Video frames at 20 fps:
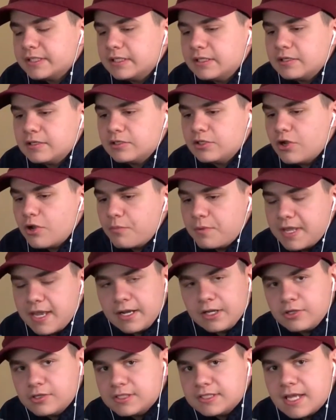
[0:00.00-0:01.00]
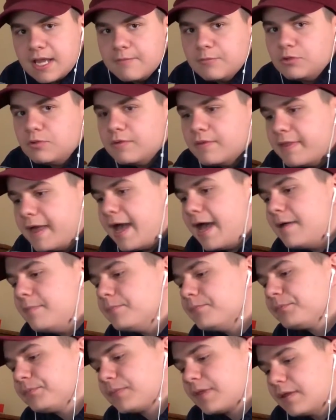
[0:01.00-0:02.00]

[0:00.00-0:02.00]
and we had a good time doing that.